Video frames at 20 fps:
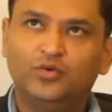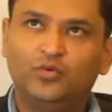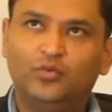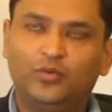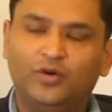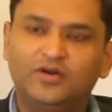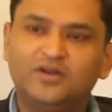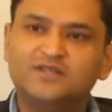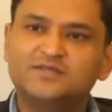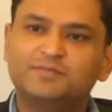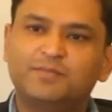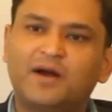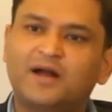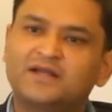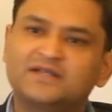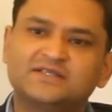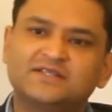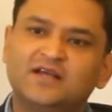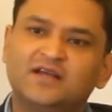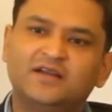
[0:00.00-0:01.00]
what does
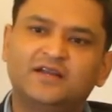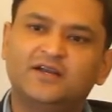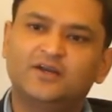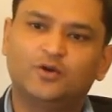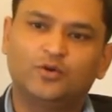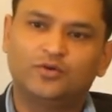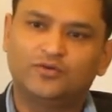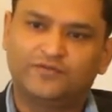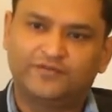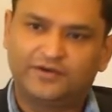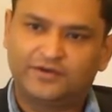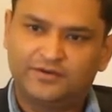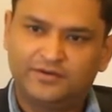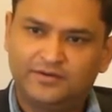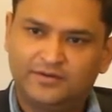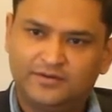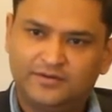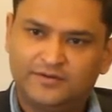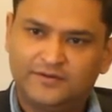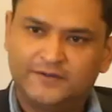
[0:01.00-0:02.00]
Pakistan get out of it?
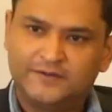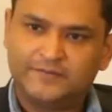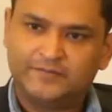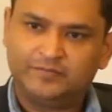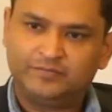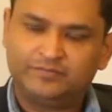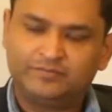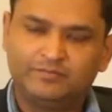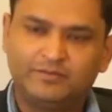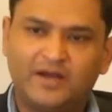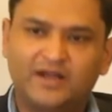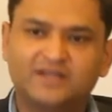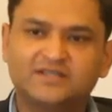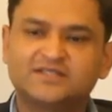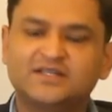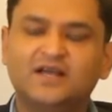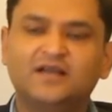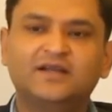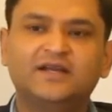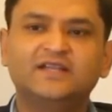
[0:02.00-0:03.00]

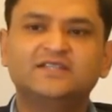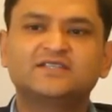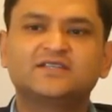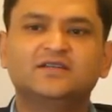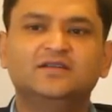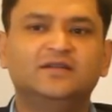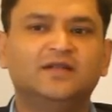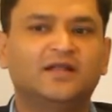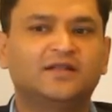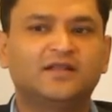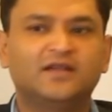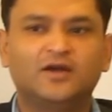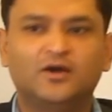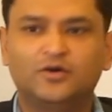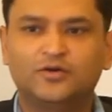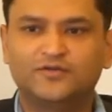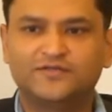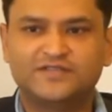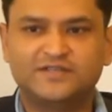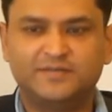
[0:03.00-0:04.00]
Pakistan gets nothing
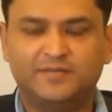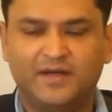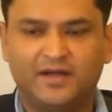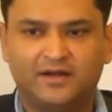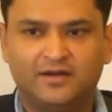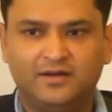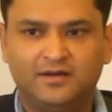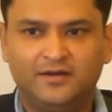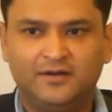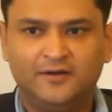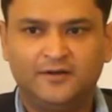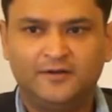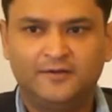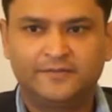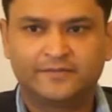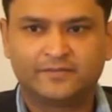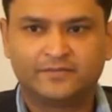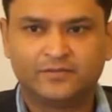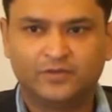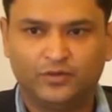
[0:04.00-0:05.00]
out of CPEC,
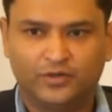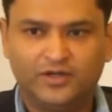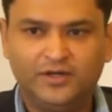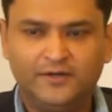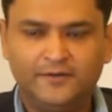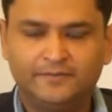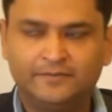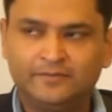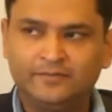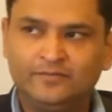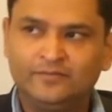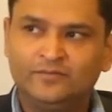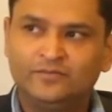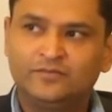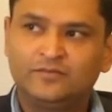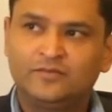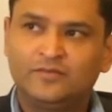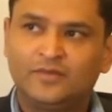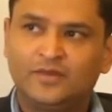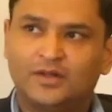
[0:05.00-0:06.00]
okay?
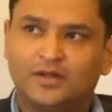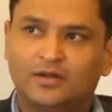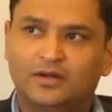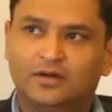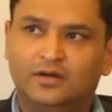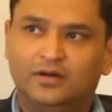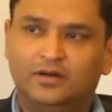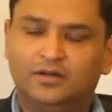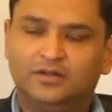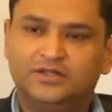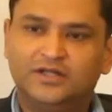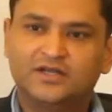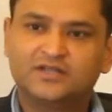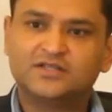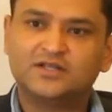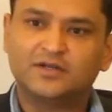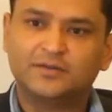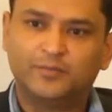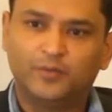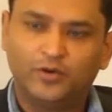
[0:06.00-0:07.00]
There
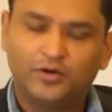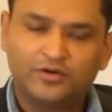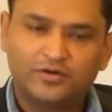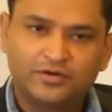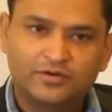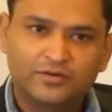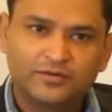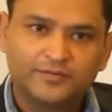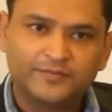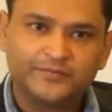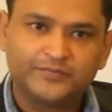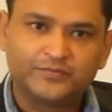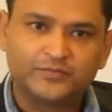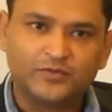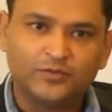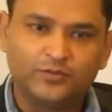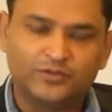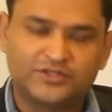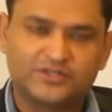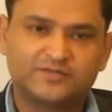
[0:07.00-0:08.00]
is a report
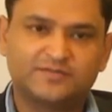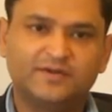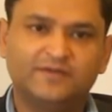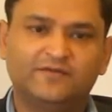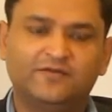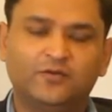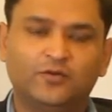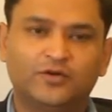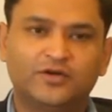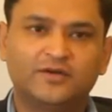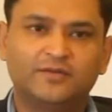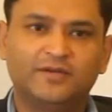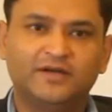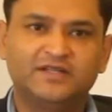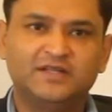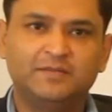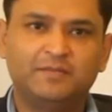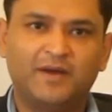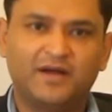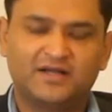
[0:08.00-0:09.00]
which is being floated by
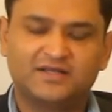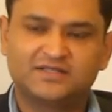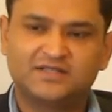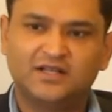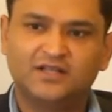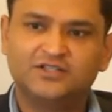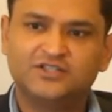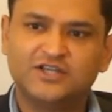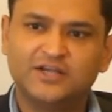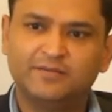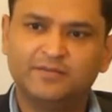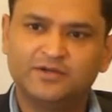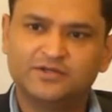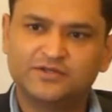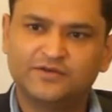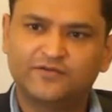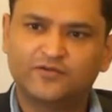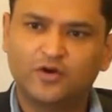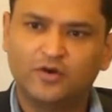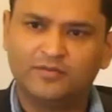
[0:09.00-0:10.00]
the Pakistan Chambers
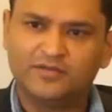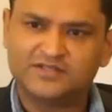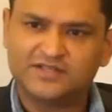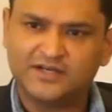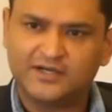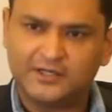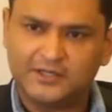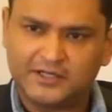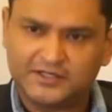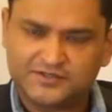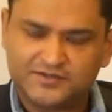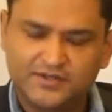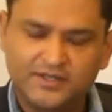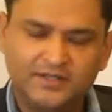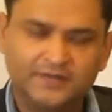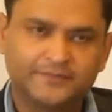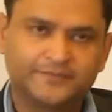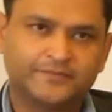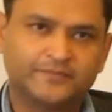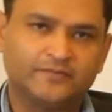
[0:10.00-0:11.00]
of Commerce and Industry,